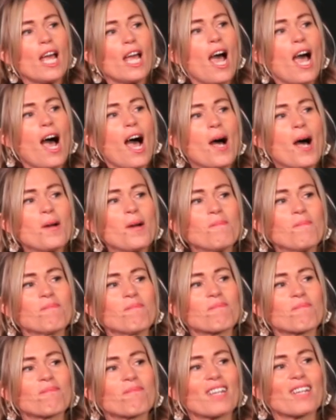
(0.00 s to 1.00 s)
Um,
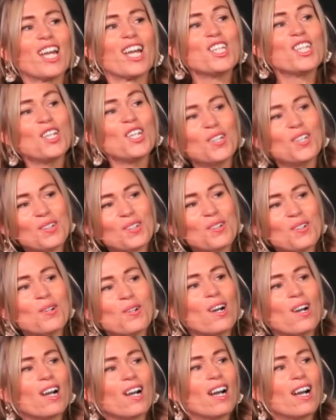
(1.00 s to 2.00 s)
you
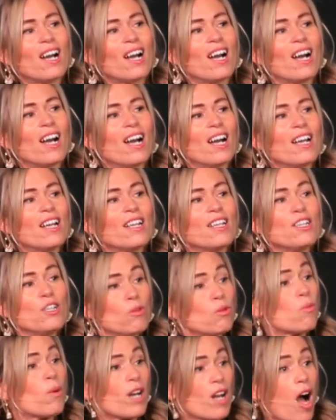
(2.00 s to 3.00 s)
you would
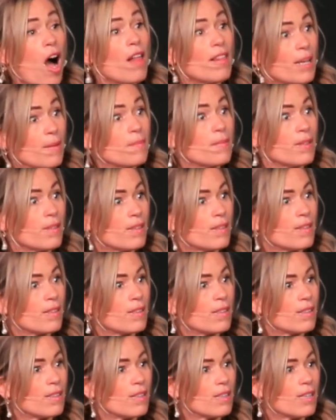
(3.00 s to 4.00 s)
want to call him
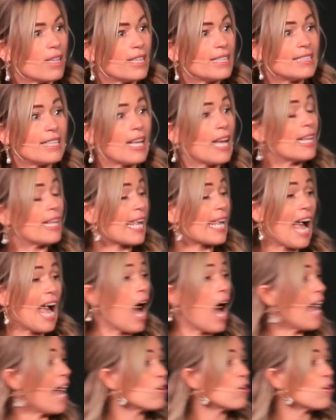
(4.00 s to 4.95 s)
and say, like, I don't know